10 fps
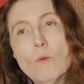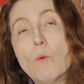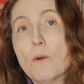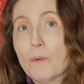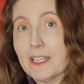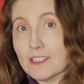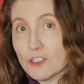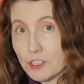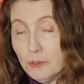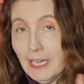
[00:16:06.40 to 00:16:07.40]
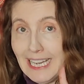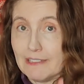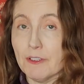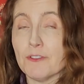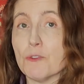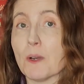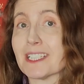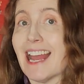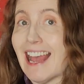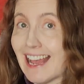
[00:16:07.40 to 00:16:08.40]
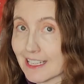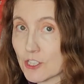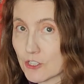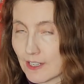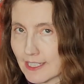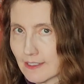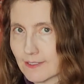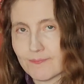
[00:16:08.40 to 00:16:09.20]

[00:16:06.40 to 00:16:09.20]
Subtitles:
What we do have, if you want to add strength,